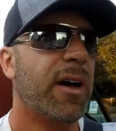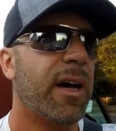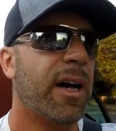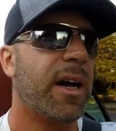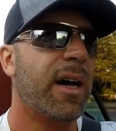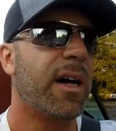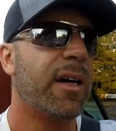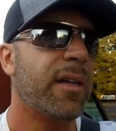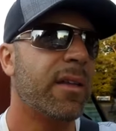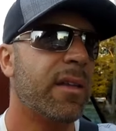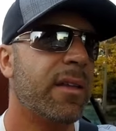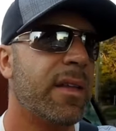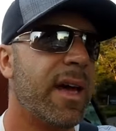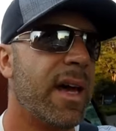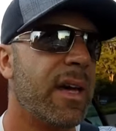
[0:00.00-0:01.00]
uh,
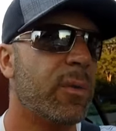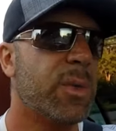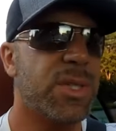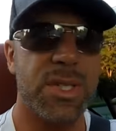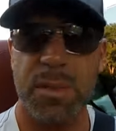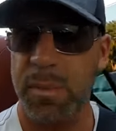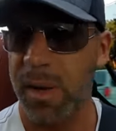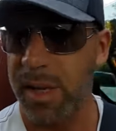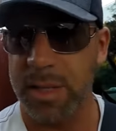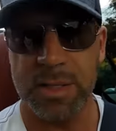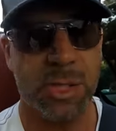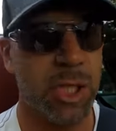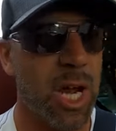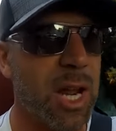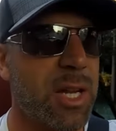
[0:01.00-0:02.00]
that was in my
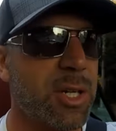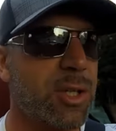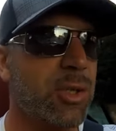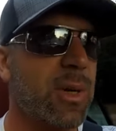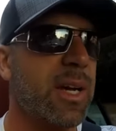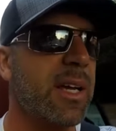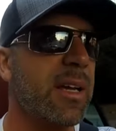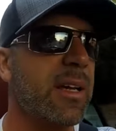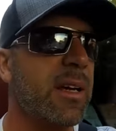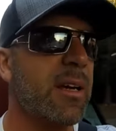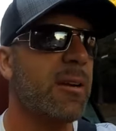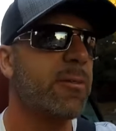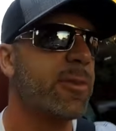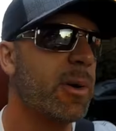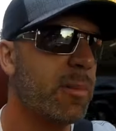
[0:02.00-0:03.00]
change tray
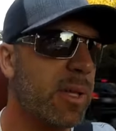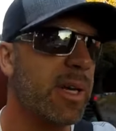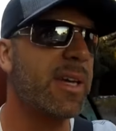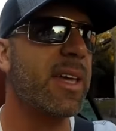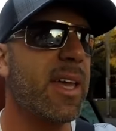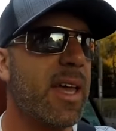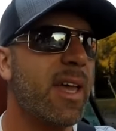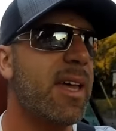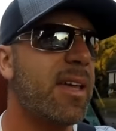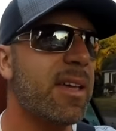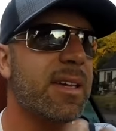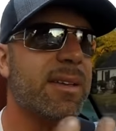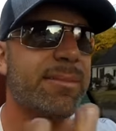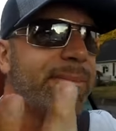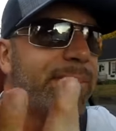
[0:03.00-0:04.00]
from like
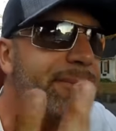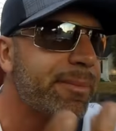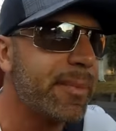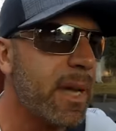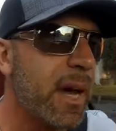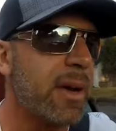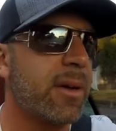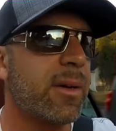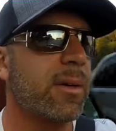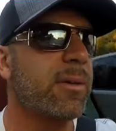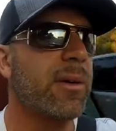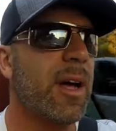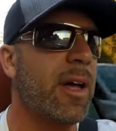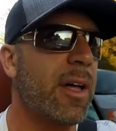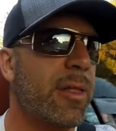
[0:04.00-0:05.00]
a I don't
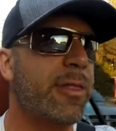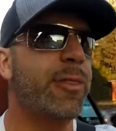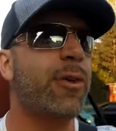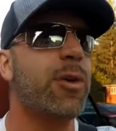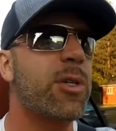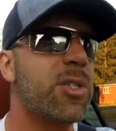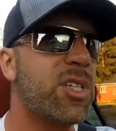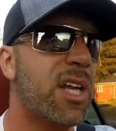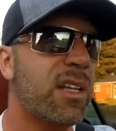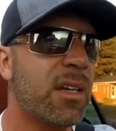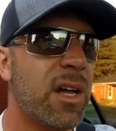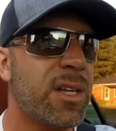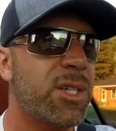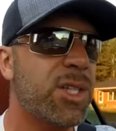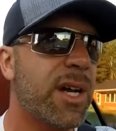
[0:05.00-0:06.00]
know, a Thursday
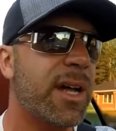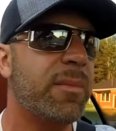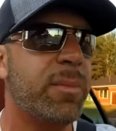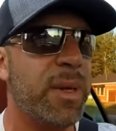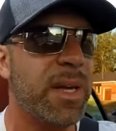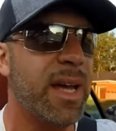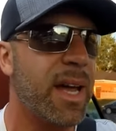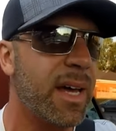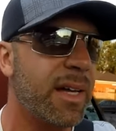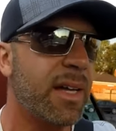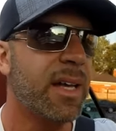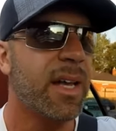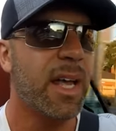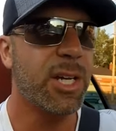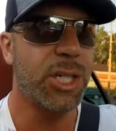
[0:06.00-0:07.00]
lunch that I'd been at,
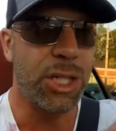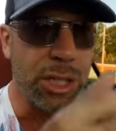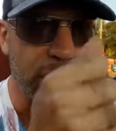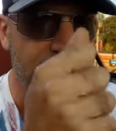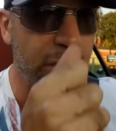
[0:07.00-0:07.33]
and she'd